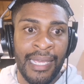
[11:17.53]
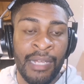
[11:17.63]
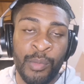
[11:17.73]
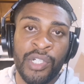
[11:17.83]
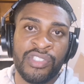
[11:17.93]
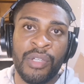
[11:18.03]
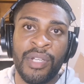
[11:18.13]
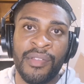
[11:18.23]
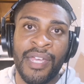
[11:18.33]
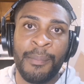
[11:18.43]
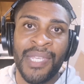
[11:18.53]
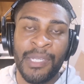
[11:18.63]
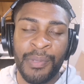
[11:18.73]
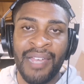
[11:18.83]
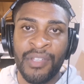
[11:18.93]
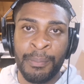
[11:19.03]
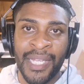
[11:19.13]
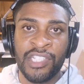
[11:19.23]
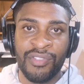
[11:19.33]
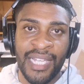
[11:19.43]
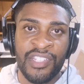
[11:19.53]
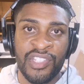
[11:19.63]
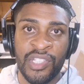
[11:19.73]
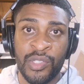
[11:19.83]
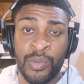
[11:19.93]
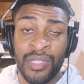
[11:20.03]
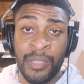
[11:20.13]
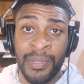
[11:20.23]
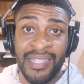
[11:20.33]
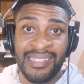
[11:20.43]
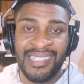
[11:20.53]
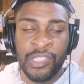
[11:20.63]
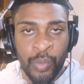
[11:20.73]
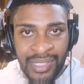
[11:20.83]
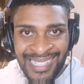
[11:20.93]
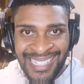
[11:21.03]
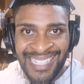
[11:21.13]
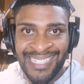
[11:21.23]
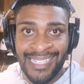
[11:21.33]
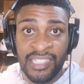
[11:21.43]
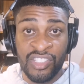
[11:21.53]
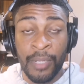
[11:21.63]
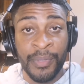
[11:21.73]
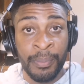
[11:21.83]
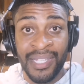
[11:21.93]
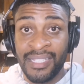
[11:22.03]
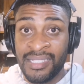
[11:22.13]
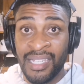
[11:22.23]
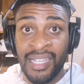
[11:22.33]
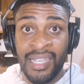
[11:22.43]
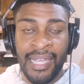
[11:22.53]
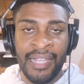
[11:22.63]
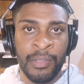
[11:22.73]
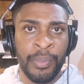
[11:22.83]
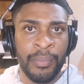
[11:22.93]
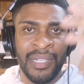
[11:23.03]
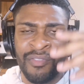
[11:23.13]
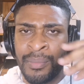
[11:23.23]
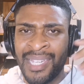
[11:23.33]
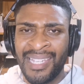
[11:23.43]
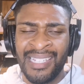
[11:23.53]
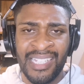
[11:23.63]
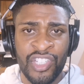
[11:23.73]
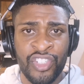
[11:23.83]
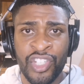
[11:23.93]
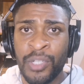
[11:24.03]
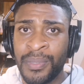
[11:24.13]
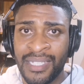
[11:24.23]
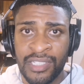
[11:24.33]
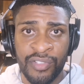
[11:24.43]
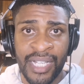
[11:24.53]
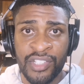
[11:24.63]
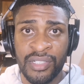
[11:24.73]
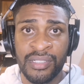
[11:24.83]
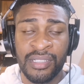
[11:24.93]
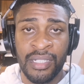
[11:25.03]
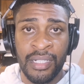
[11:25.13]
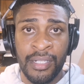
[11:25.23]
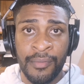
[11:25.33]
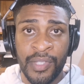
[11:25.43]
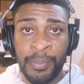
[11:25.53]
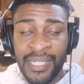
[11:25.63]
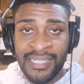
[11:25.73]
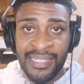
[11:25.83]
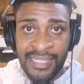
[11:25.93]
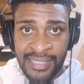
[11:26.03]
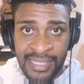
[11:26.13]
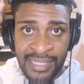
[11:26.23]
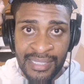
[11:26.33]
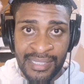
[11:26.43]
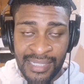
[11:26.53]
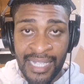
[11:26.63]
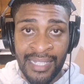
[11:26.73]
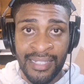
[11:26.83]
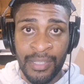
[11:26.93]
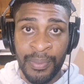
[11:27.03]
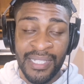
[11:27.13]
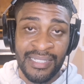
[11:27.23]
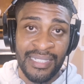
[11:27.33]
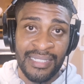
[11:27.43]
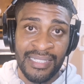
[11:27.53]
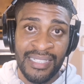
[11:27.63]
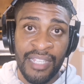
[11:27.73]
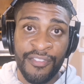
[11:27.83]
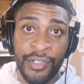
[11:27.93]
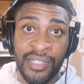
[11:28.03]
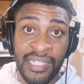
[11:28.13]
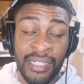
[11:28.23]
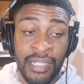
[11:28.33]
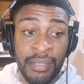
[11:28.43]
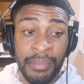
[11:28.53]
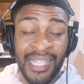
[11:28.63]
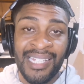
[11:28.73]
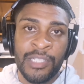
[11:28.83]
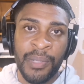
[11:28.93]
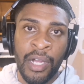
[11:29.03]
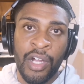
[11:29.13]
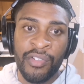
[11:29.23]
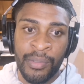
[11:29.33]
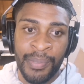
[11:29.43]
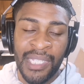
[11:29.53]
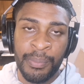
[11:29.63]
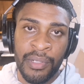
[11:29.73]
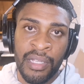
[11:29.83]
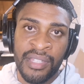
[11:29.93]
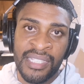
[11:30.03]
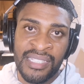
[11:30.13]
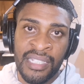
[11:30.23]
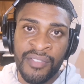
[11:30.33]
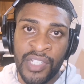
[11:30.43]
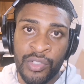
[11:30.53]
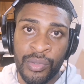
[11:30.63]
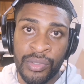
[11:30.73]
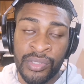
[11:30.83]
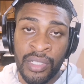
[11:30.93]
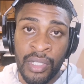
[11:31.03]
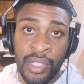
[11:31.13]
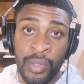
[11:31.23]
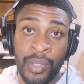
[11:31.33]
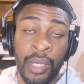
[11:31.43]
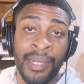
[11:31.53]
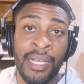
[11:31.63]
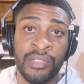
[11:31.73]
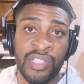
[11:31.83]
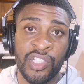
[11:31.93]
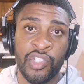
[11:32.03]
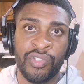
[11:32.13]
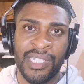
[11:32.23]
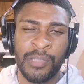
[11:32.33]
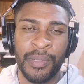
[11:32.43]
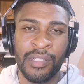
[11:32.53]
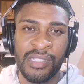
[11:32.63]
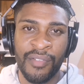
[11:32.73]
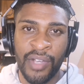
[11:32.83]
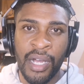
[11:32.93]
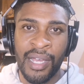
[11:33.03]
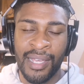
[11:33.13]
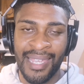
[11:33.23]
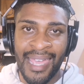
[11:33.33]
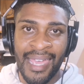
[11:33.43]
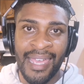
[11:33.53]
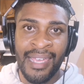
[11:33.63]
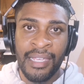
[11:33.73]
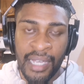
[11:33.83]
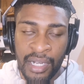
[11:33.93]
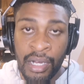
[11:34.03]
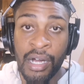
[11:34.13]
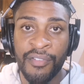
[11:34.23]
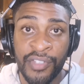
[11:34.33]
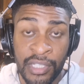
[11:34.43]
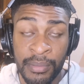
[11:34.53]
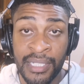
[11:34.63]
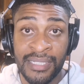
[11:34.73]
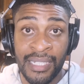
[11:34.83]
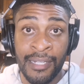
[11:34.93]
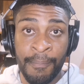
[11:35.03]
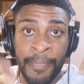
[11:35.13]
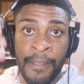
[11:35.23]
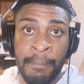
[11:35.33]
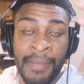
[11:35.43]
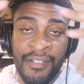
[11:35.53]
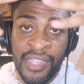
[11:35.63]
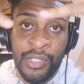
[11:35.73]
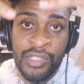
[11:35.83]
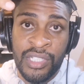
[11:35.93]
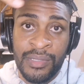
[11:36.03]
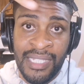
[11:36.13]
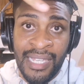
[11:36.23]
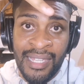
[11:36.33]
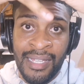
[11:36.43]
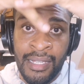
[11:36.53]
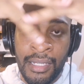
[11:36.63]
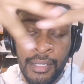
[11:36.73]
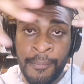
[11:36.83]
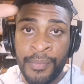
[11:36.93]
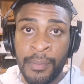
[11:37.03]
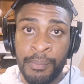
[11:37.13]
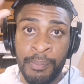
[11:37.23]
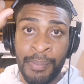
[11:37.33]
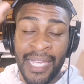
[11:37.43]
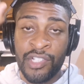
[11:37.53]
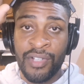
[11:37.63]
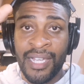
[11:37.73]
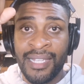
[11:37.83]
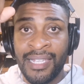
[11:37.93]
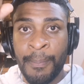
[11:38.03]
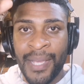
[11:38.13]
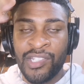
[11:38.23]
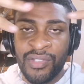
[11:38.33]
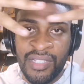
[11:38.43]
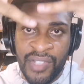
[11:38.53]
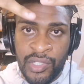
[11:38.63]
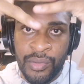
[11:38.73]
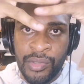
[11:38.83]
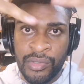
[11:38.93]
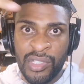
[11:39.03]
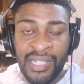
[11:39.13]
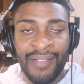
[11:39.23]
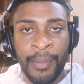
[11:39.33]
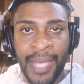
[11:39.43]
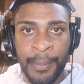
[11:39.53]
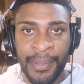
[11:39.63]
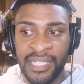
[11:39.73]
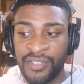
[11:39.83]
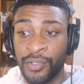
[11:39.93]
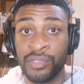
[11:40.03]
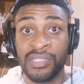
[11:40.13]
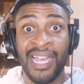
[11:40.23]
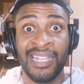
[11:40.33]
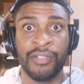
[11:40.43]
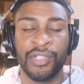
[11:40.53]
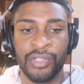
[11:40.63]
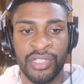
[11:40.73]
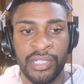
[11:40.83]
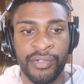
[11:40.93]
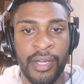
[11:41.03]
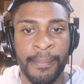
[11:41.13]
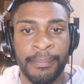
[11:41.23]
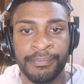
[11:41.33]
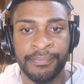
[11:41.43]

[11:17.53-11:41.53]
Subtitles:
And we also know that people having better relationships with the police is what's needed to stop the police and the public from getting in these stupid interactions. The police need to stay funded, but they need to be hiring people like these individuals who are going out into the streets because they've got a care and a heart for the community. Marry those two together. Better training, better individuals, you're going to have a better police force and a reduction in crime.